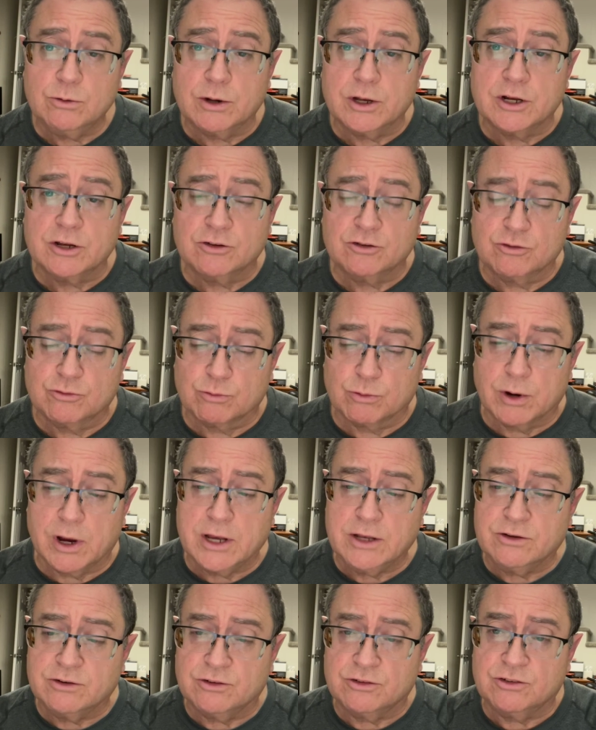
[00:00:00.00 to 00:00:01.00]
It is
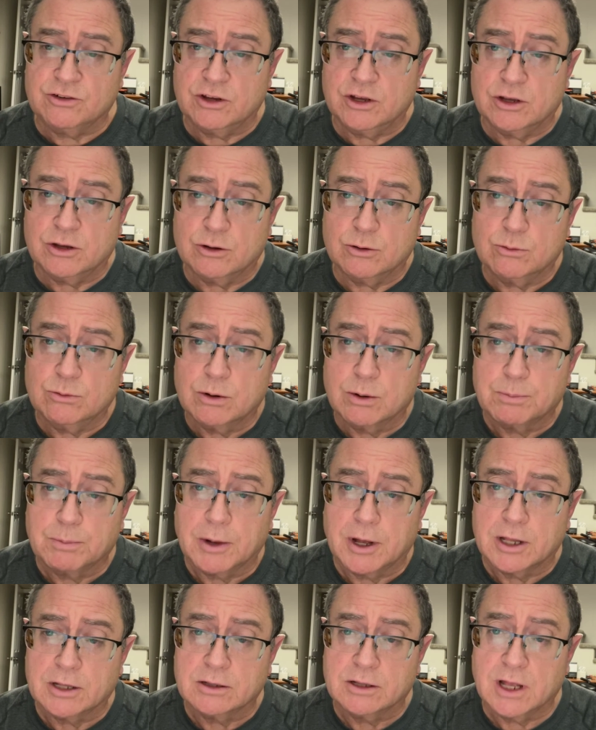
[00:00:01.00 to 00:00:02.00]
great to see you up
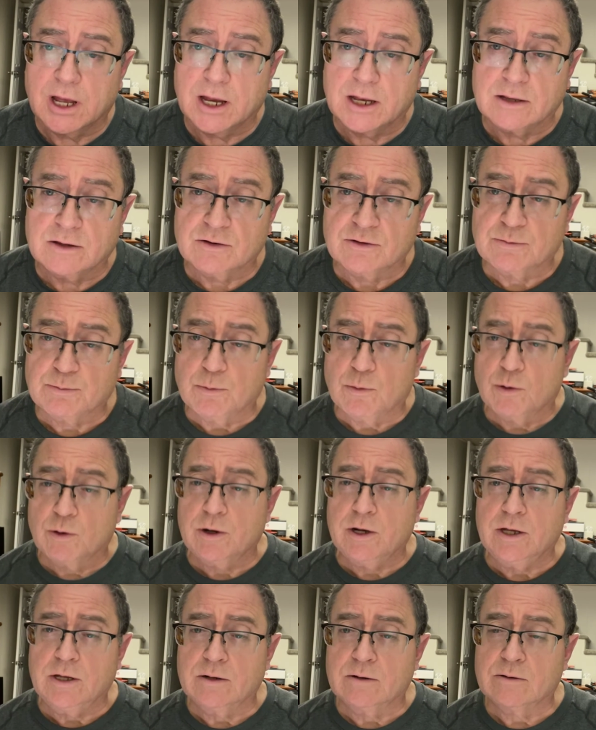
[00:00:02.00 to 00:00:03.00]
online this
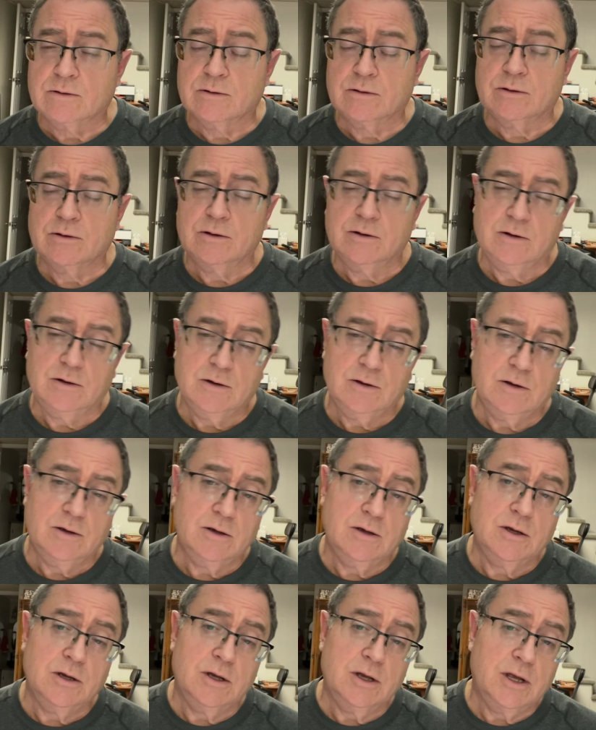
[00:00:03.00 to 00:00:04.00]
morning.
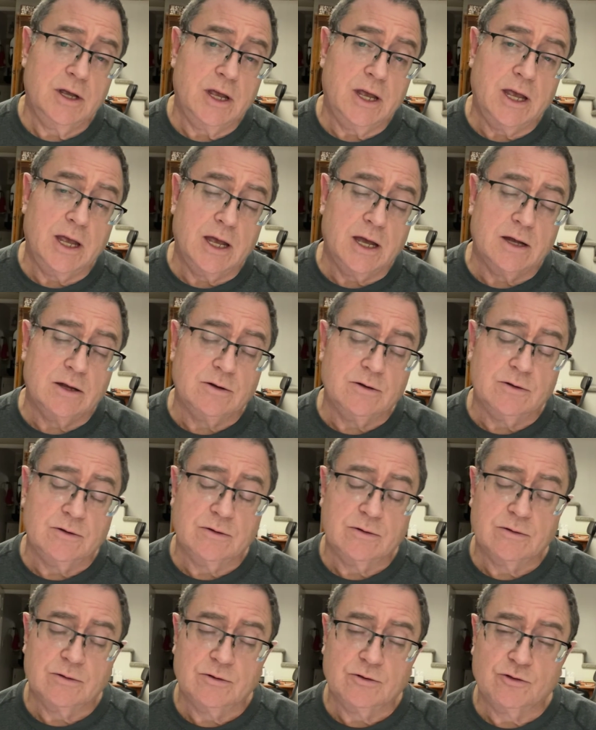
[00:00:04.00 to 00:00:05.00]
And
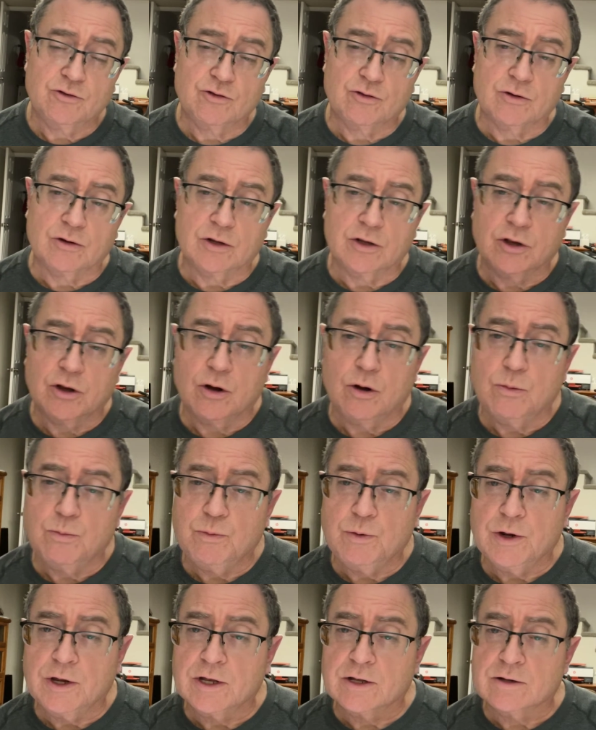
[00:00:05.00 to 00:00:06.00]
certainly
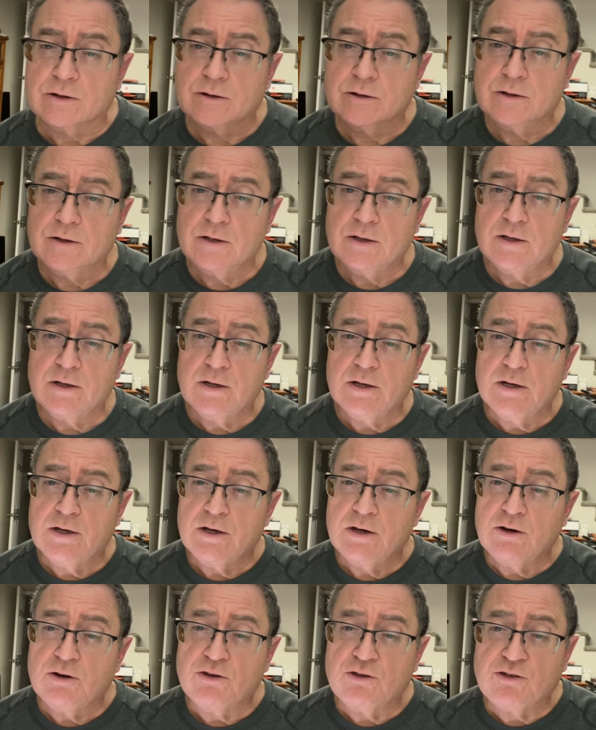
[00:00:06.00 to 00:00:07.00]
hope we can
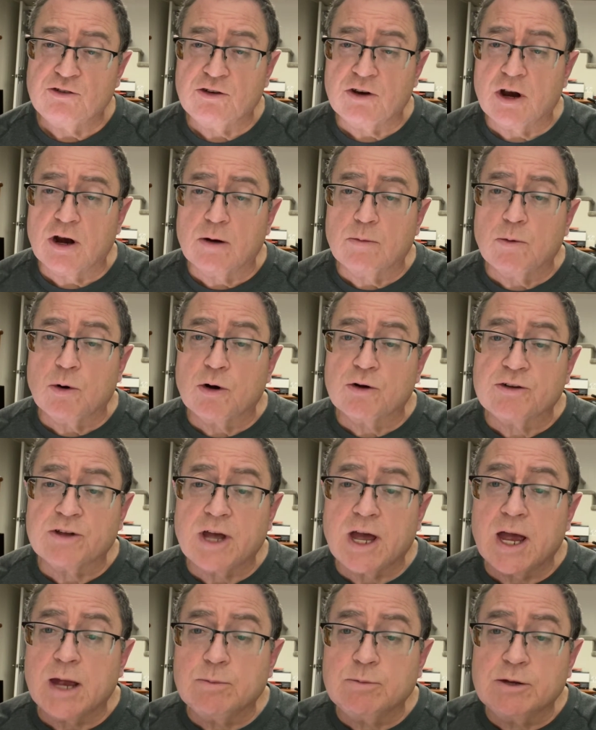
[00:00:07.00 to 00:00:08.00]
share more
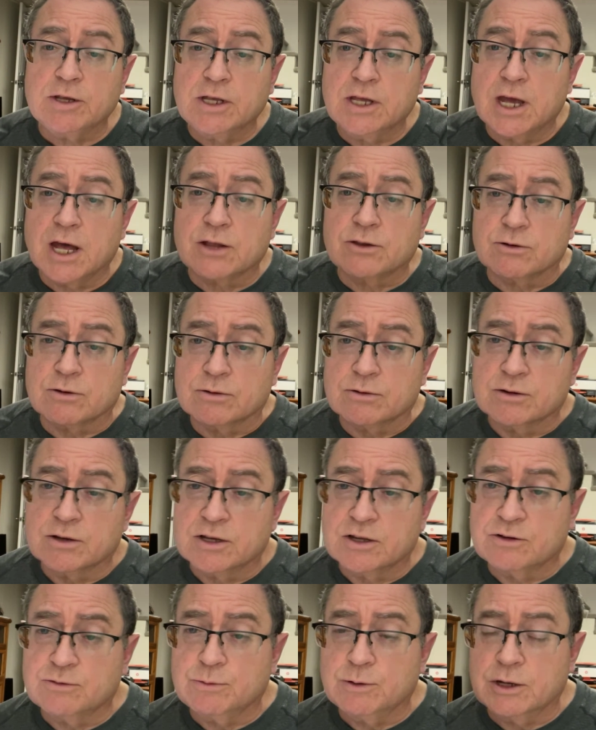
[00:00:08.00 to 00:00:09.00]
time together
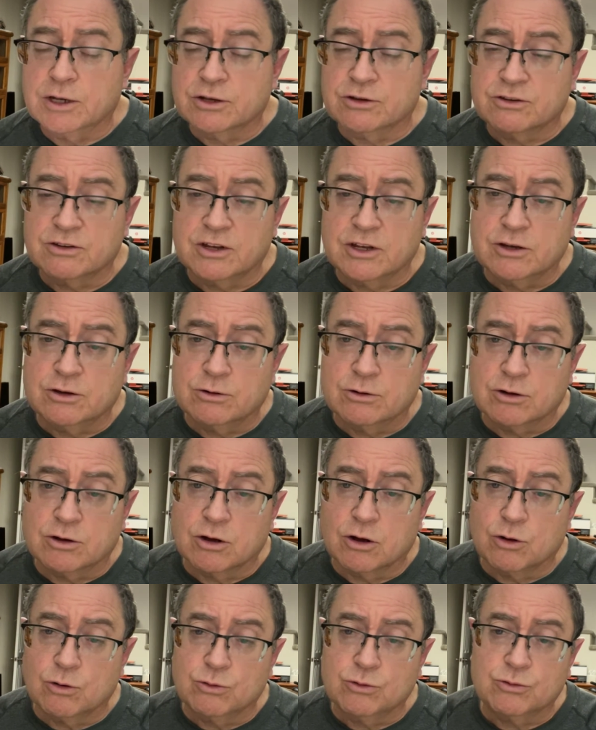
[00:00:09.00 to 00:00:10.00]
as we continue to
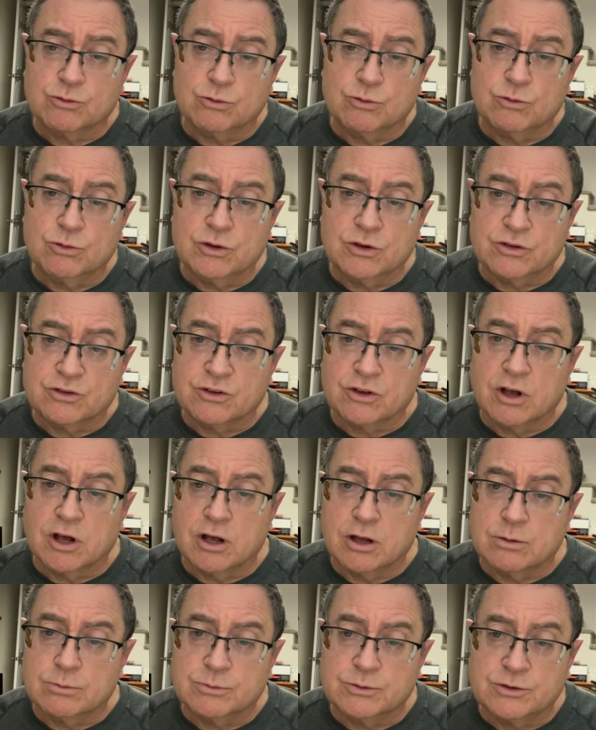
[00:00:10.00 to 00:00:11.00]
go through the
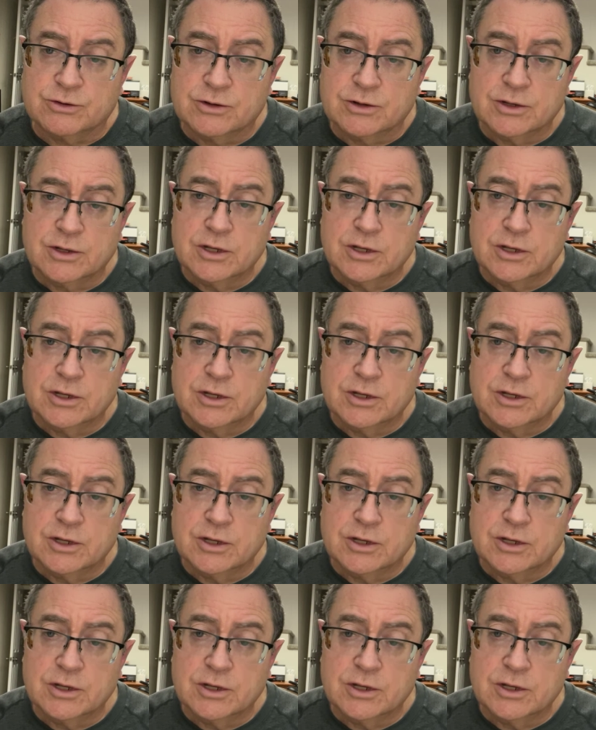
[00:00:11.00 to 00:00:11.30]
Psalms.